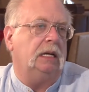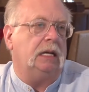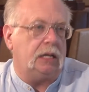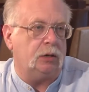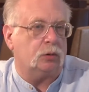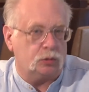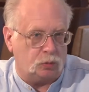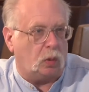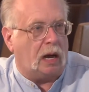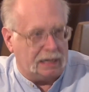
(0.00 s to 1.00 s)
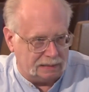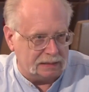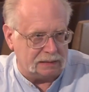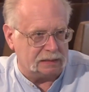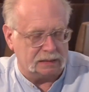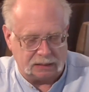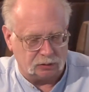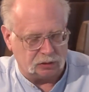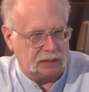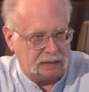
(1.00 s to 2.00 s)
Here's why this
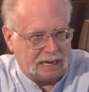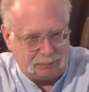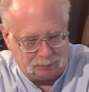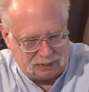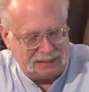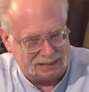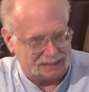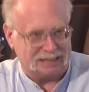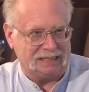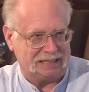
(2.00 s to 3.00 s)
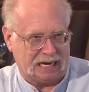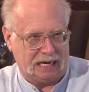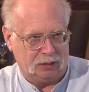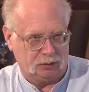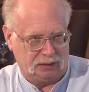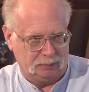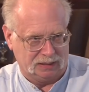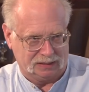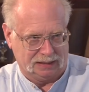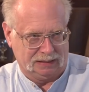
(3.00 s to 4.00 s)
is that piece is entirely
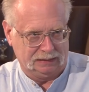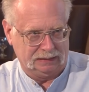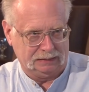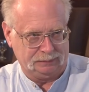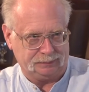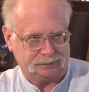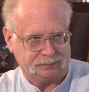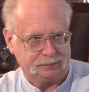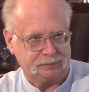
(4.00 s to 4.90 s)
missing.